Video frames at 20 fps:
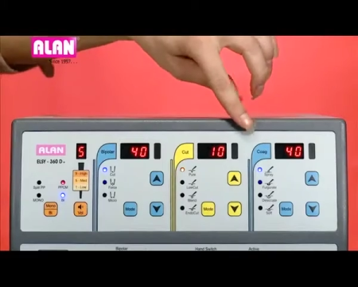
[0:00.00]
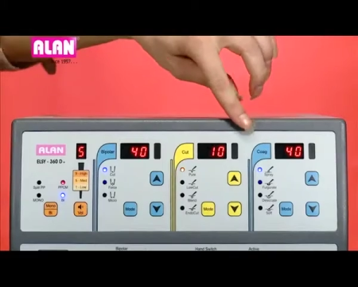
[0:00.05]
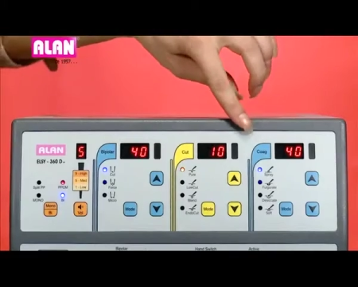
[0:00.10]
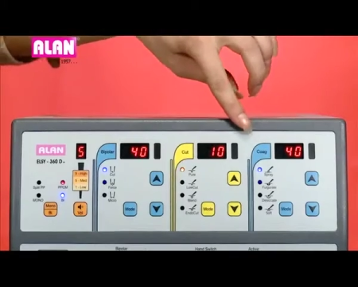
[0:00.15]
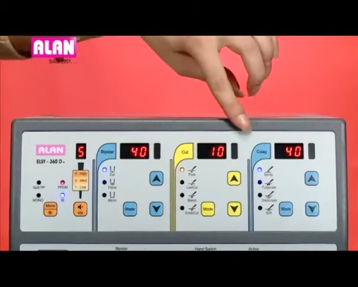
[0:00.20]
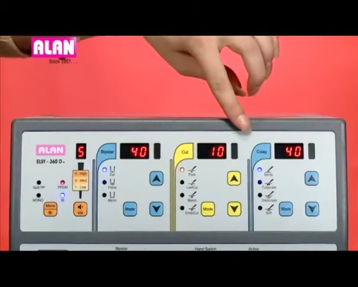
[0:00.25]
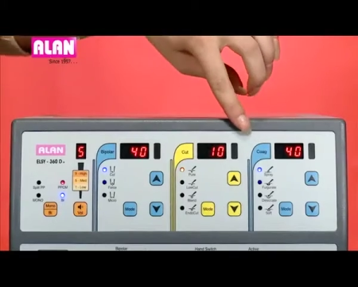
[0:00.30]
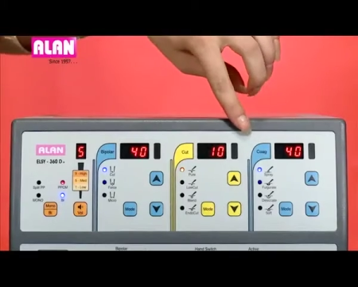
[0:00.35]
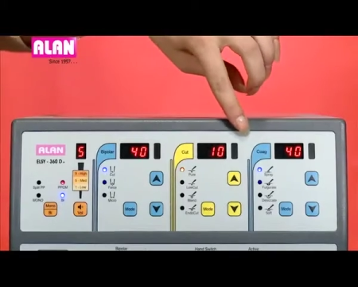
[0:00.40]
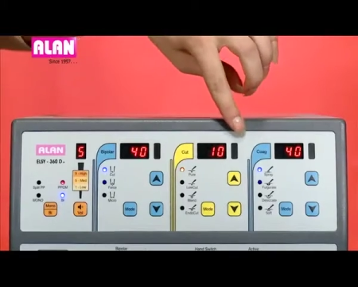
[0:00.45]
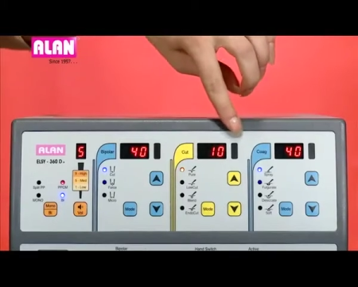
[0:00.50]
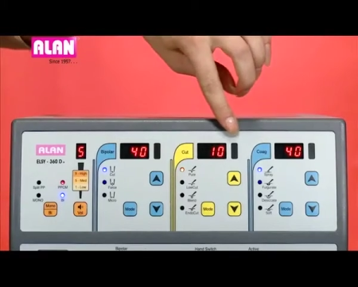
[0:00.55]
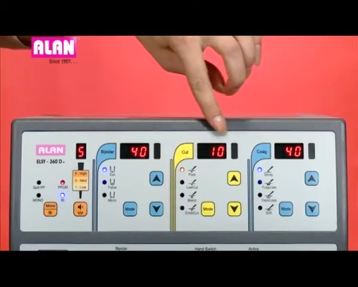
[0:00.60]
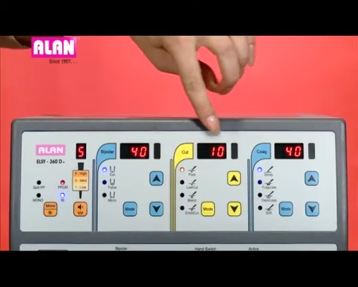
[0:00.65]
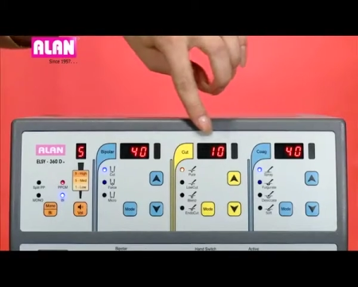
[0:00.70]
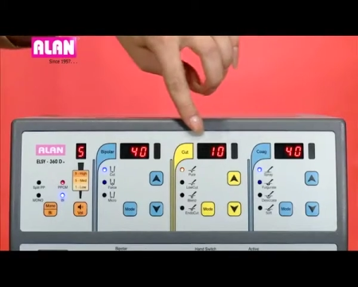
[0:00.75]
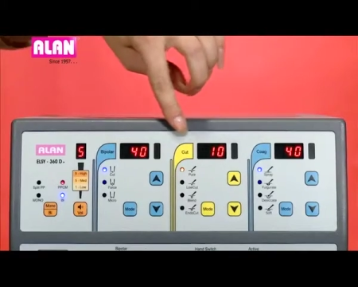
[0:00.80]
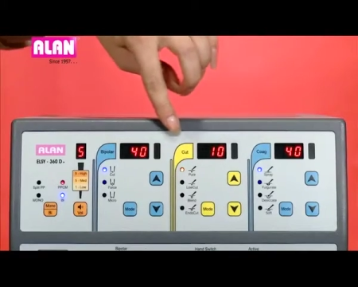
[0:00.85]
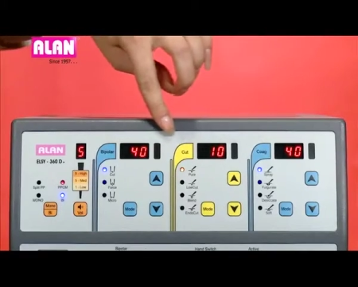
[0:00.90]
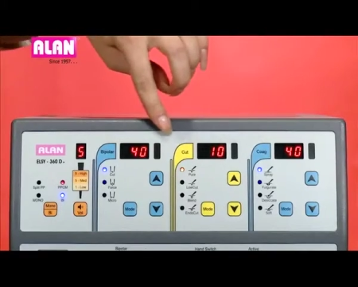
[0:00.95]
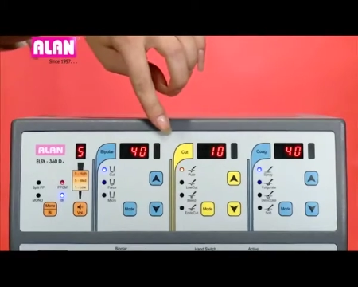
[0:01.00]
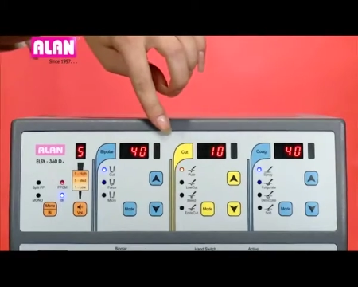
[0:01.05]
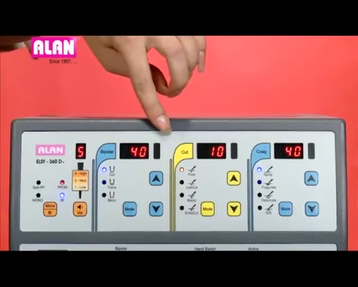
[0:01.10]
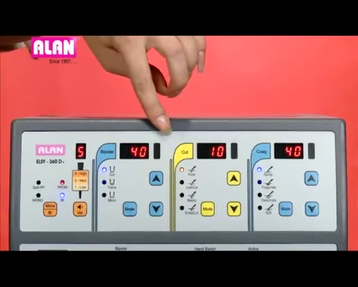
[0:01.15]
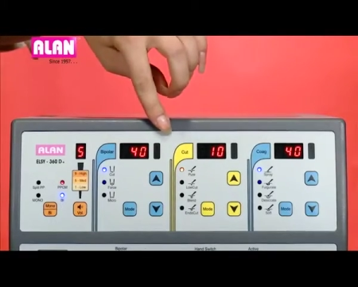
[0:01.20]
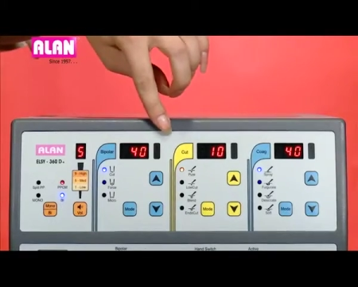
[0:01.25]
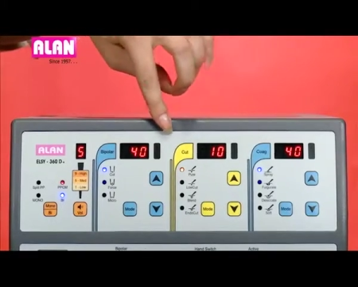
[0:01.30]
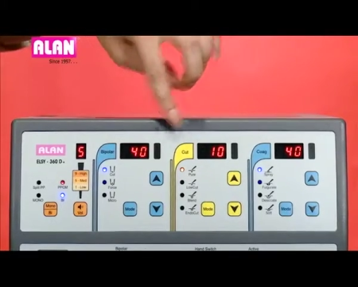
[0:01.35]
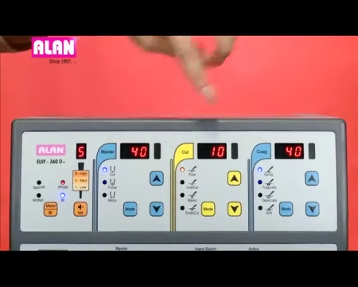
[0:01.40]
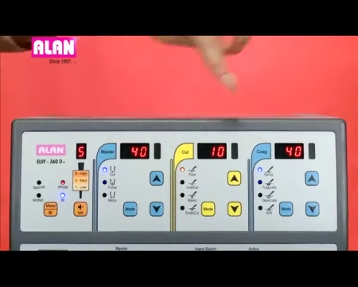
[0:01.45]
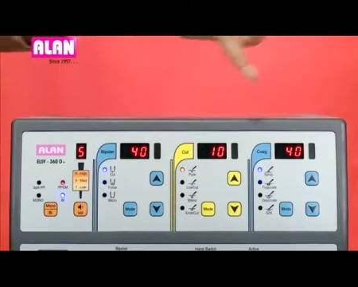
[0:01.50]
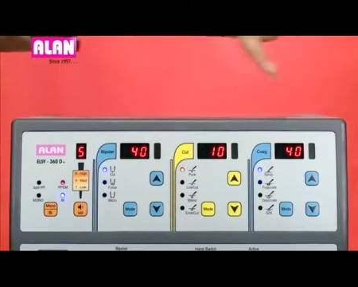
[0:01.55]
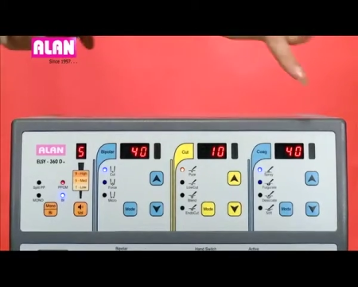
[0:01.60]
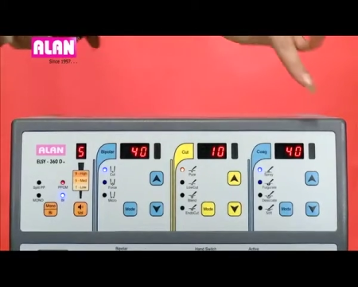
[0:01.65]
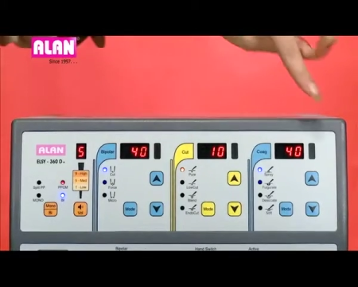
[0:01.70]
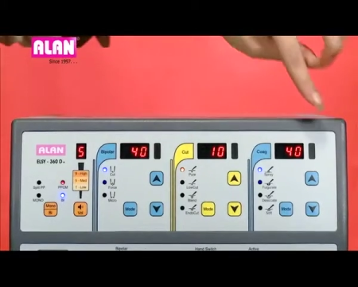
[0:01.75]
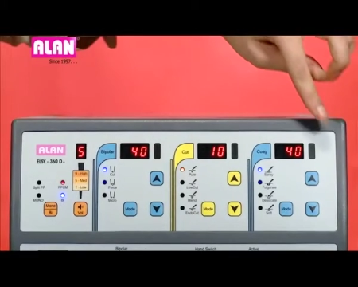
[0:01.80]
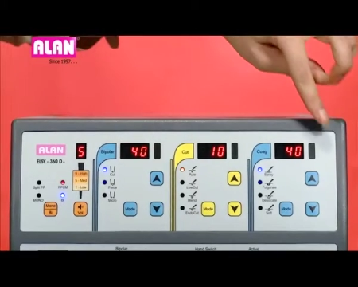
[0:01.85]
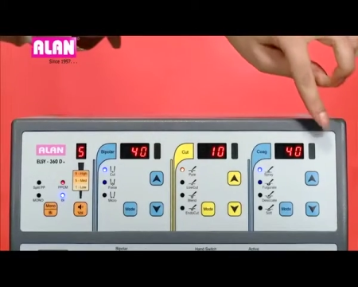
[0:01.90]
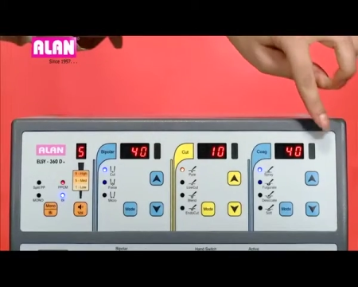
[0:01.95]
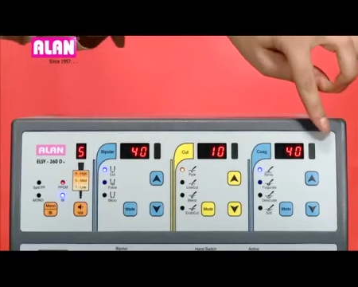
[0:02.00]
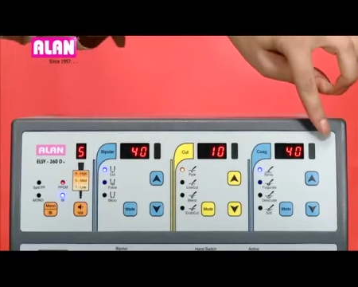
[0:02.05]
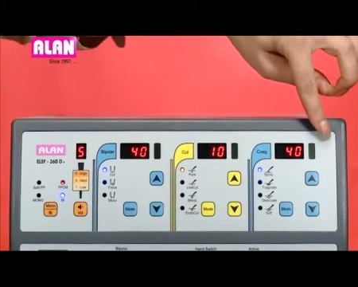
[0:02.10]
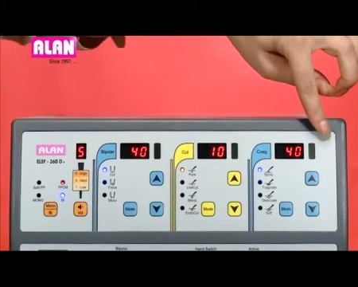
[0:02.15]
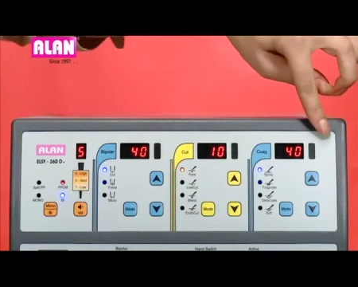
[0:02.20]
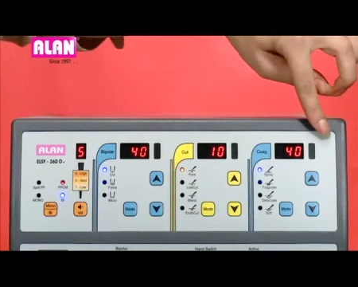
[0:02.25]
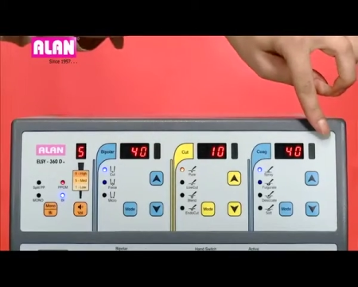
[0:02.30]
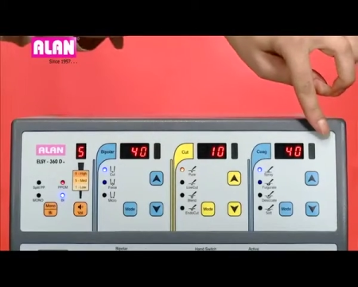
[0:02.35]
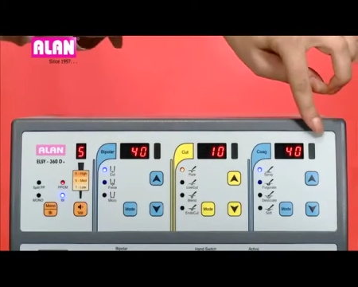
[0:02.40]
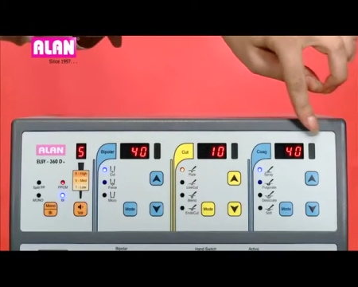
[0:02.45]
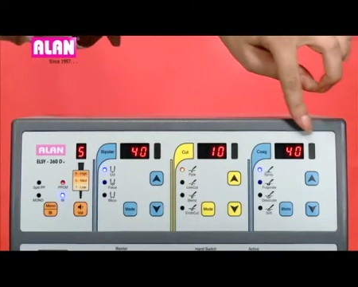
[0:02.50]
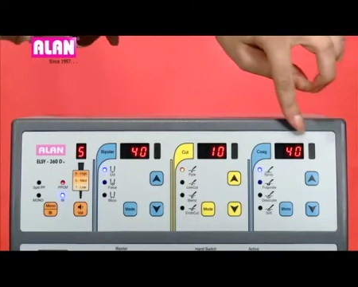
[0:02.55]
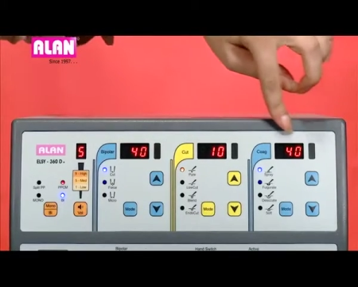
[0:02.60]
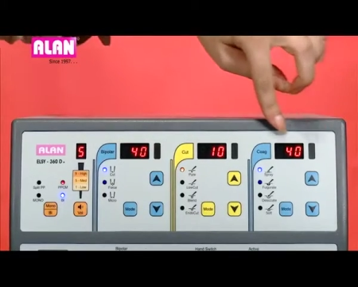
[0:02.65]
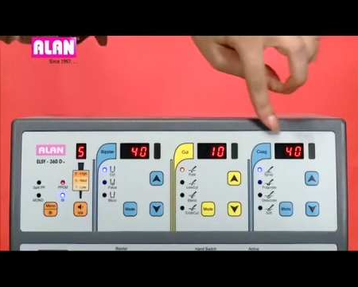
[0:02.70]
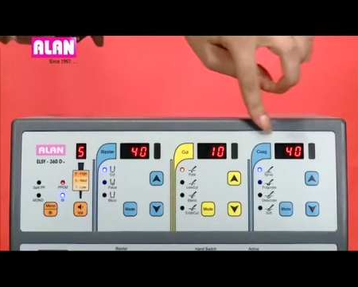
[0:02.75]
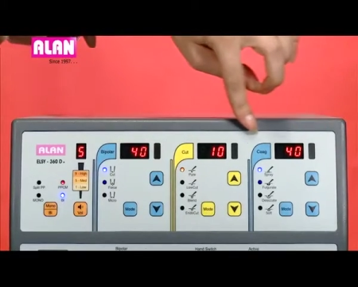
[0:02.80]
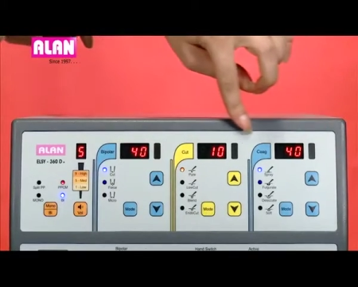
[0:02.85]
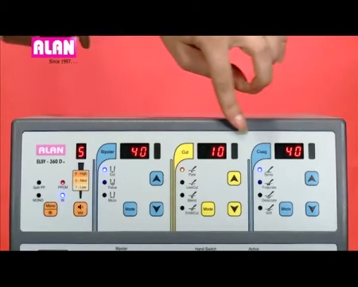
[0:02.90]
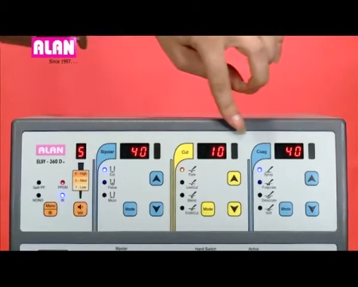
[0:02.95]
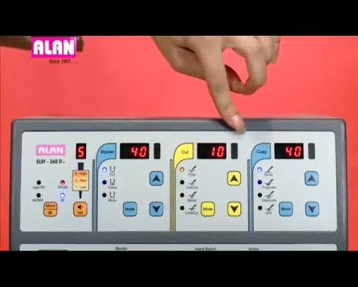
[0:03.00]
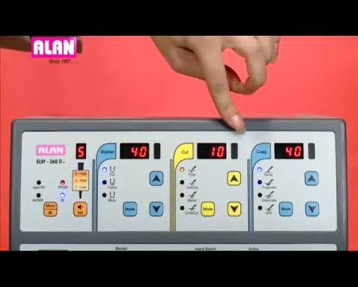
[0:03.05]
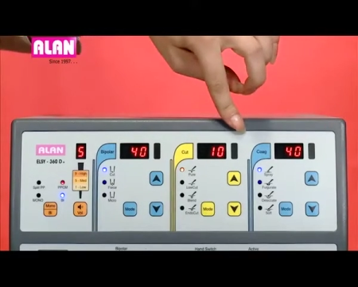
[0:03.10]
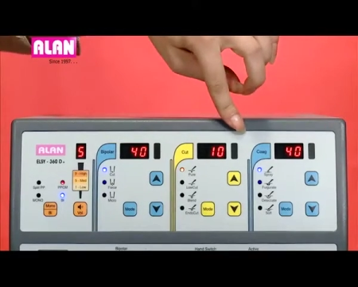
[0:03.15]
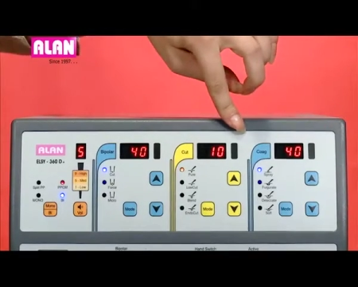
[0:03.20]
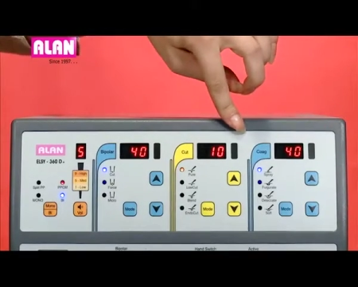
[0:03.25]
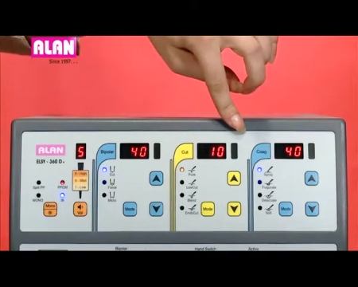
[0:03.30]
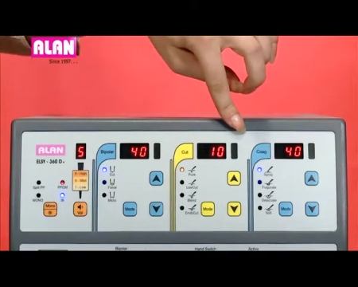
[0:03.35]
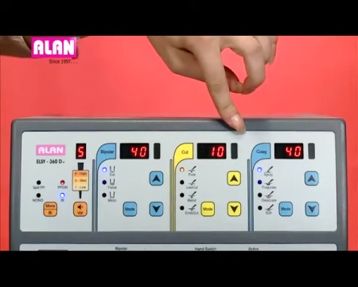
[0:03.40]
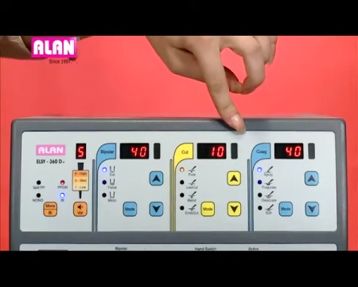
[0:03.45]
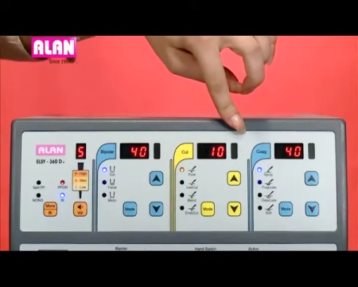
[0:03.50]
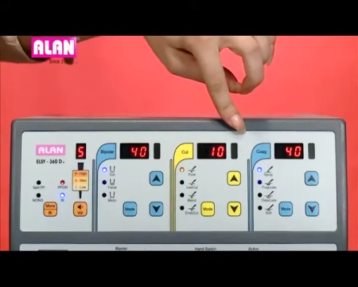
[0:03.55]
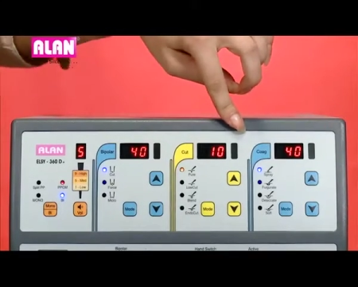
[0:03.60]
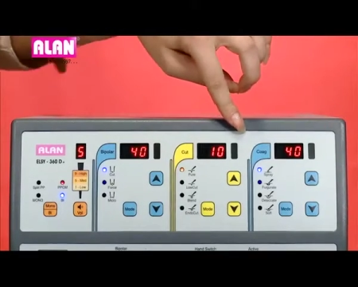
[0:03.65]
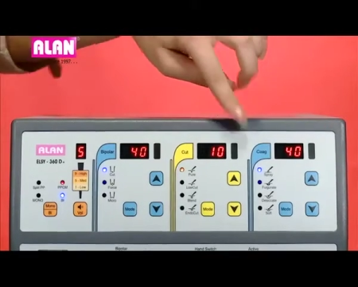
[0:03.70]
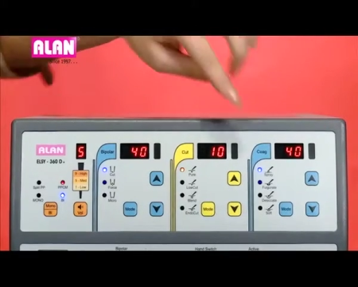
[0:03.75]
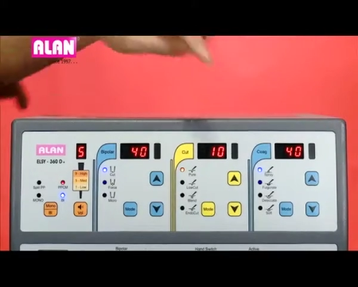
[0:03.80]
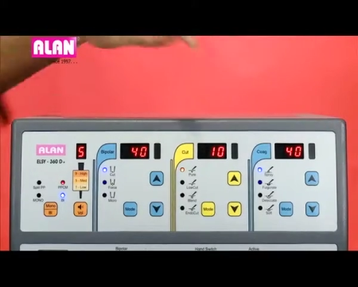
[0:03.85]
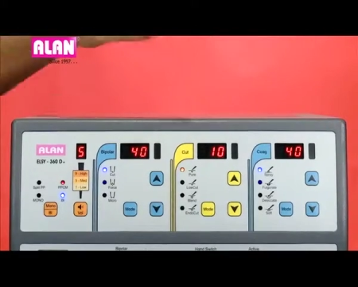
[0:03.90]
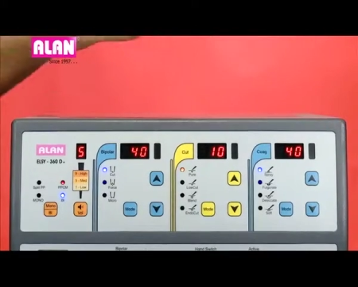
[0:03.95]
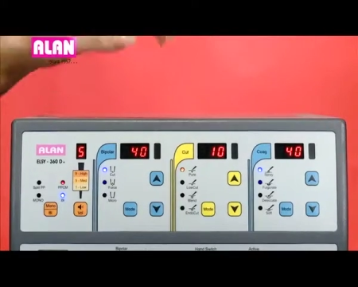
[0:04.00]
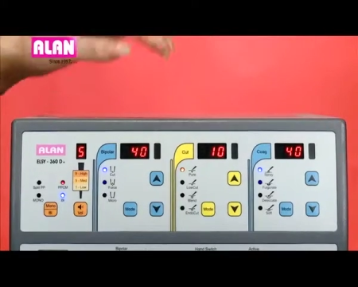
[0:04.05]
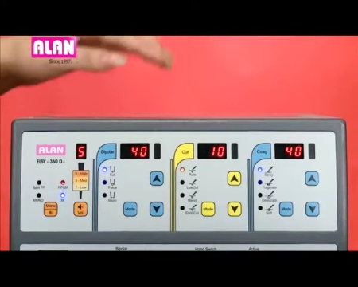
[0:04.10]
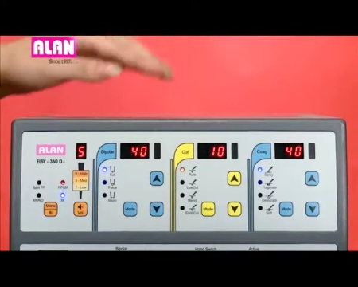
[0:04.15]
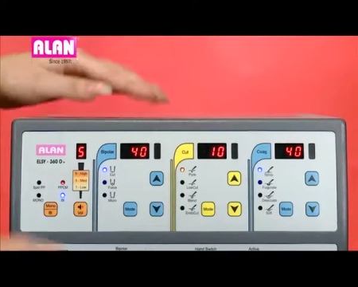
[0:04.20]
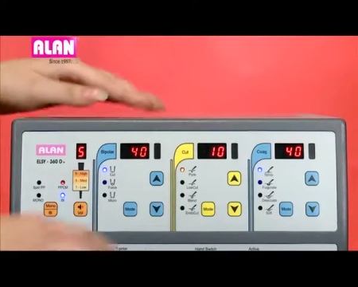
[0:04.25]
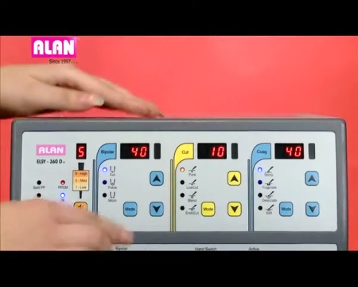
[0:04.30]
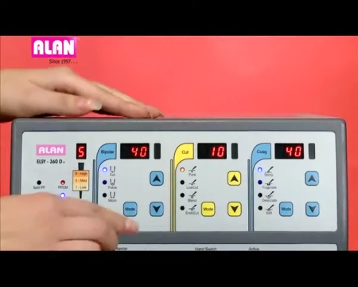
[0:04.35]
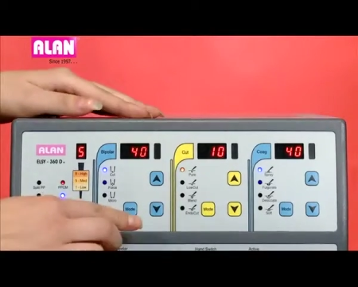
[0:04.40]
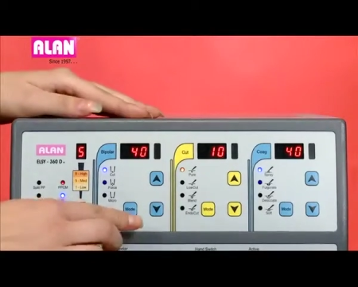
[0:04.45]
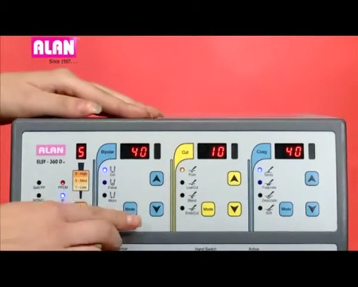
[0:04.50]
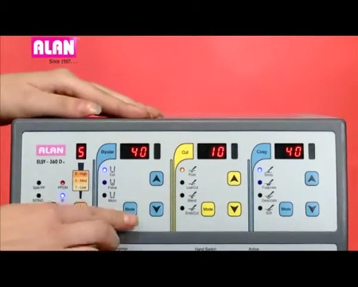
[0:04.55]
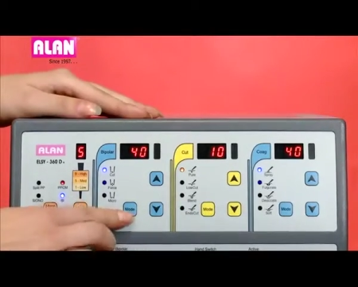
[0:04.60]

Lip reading: [unreadable: no face in view]